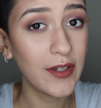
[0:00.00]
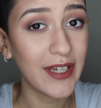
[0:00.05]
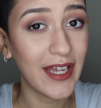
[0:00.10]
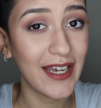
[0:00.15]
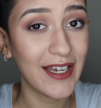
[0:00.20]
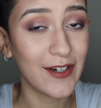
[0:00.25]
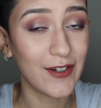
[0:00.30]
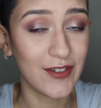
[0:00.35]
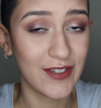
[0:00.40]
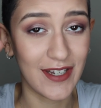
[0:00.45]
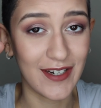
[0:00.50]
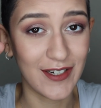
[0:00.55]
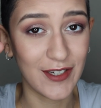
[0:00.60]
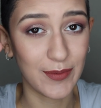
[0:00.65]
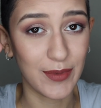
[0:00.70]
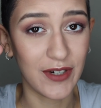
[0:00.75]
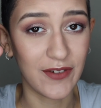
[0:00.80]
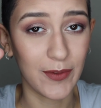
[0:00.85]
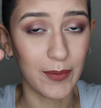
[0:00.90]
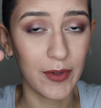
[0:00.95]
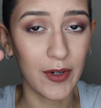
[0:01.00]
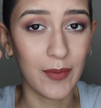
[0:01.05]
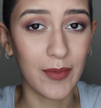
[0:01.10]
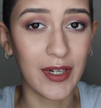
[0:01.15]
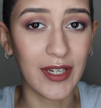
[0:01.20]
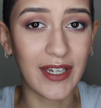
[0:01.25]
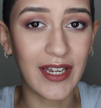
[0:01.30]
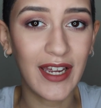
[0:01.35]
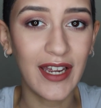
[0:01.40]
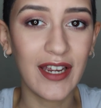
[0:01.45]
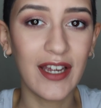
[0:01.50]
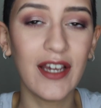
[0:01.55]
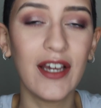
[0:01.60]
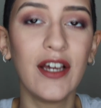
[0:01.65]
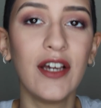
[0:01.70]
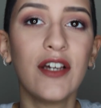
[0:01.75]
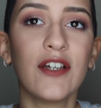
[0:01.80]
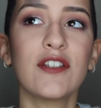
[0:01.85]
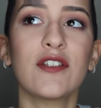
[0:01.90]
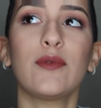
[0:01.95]
Nighter Setting Spray from Urban Decay,
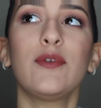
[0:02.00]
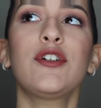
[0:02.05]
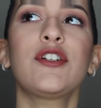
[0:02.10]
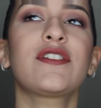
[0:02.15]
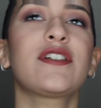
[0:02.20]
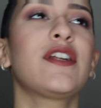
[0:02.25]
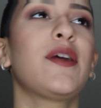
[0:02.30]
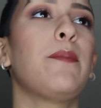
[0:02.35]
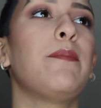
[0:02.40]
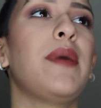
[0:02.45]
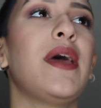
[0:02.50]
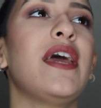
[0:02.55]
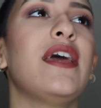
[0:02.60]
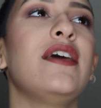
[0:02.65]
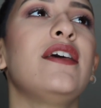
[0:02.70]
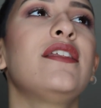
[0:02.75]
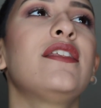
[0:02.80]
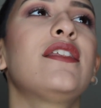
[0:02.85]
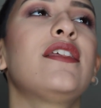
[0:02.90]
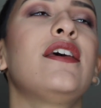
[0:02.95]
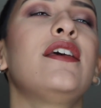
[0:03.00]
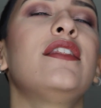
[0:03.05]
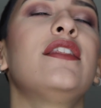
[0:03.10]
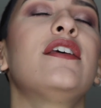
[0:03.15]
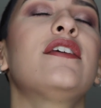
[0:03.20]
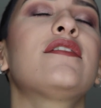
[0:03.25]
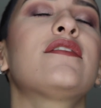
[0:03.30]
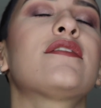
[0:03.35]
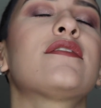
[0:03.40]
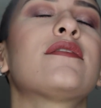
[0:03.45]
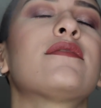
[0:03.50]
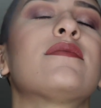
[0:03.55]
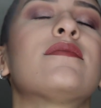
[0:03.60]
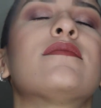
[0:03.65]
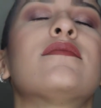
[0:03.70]
so we're just gonna bathe in this